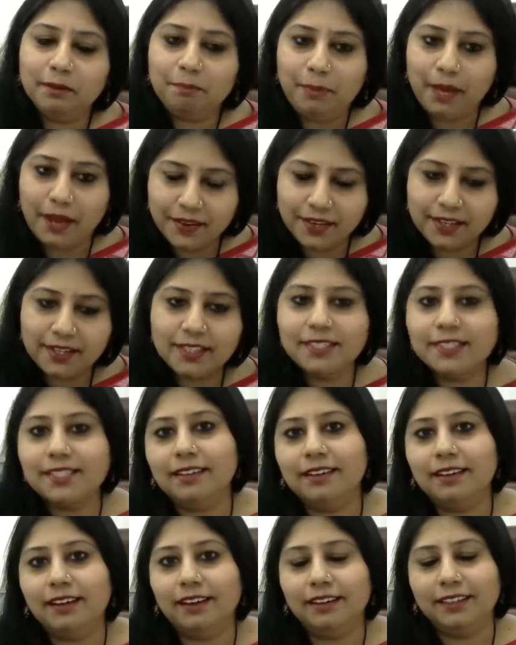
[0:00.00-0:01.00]
parents
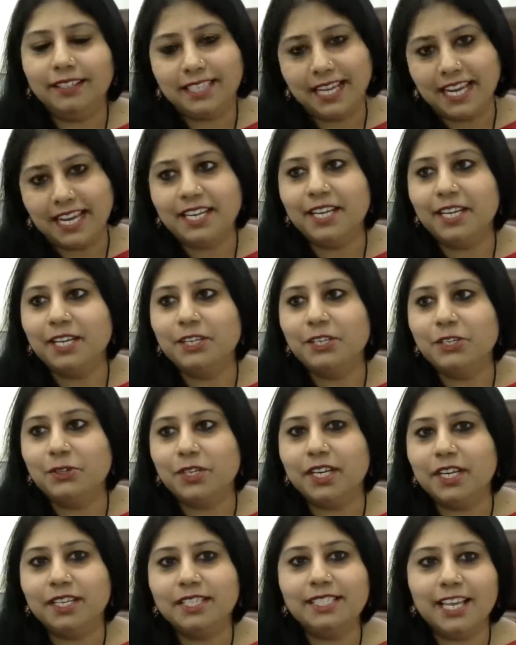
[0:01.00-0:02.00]
attending
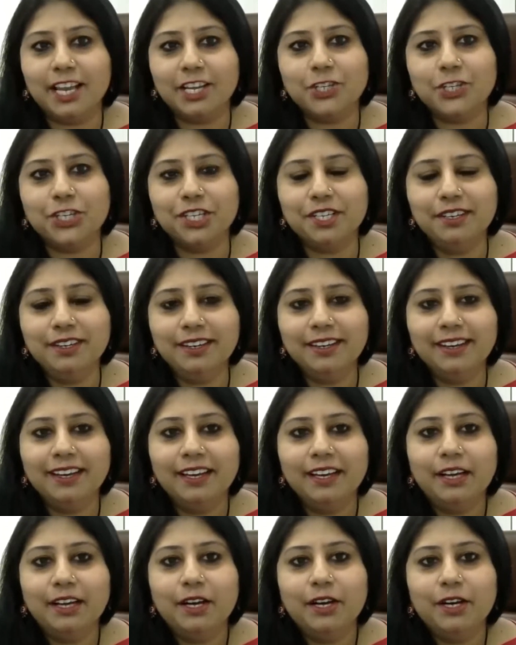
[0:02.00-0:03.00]
today's session.
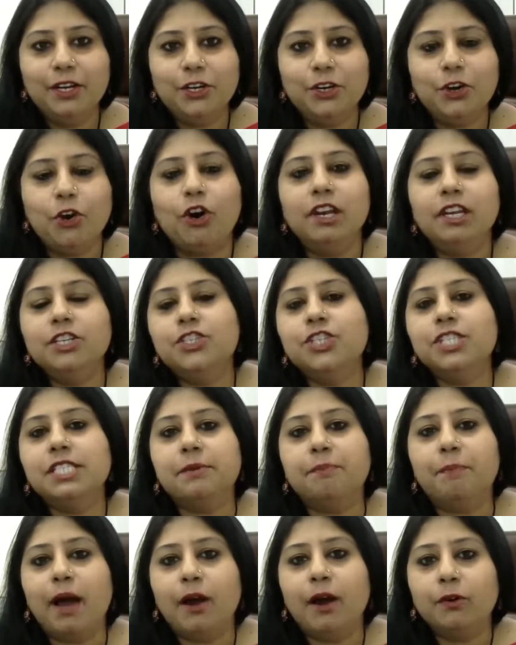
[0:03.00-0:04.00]
Knowledge is
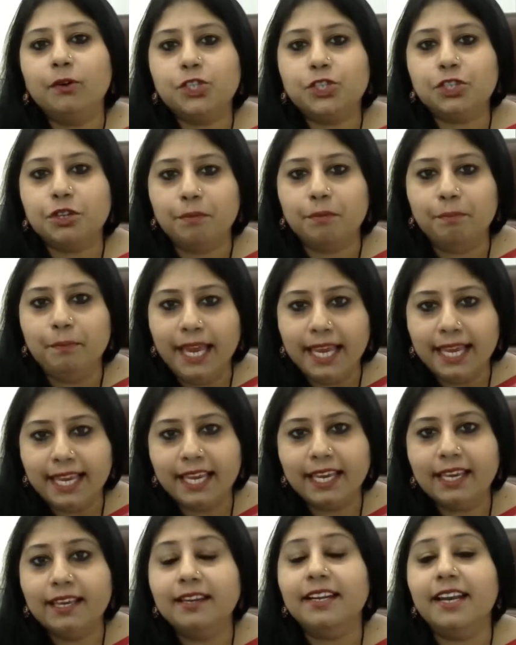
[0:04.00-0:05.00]
about
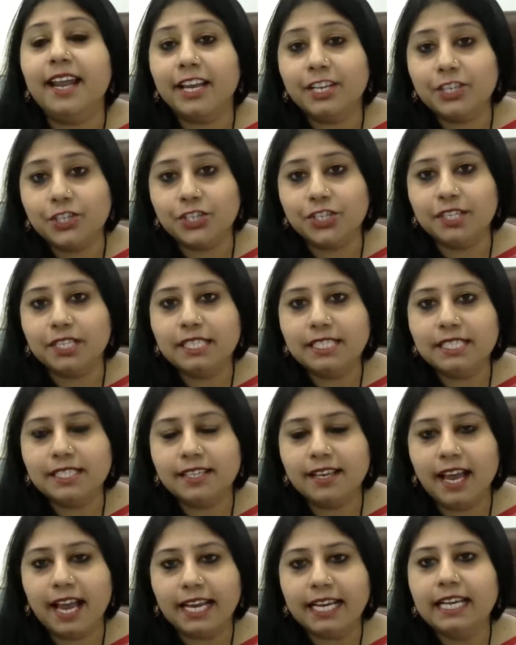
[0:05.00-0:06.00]
making
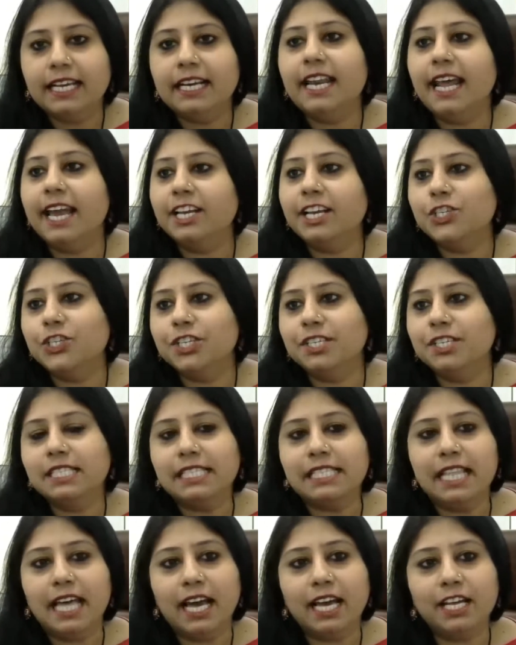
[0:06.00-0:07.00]
connections and
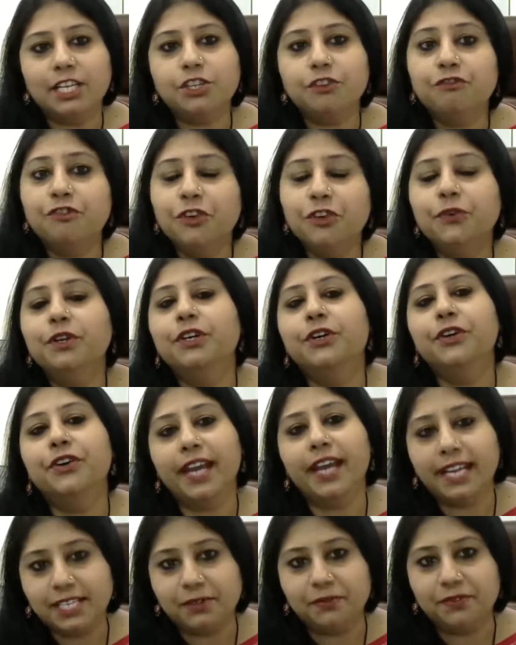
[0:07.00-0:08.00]
connections that fuel
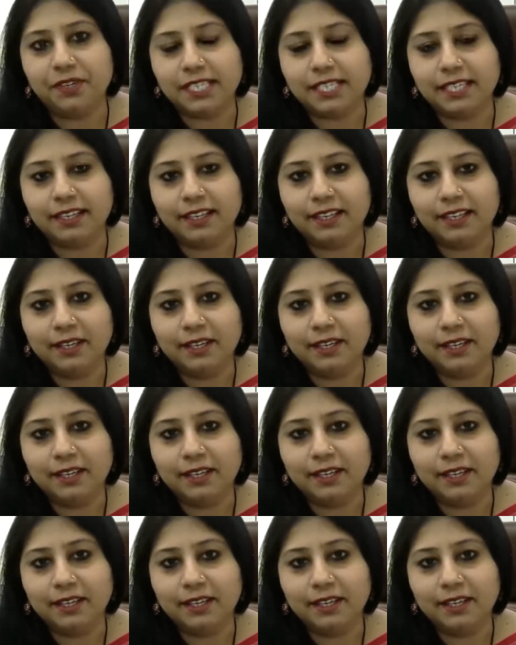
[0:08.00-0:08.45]
creativity.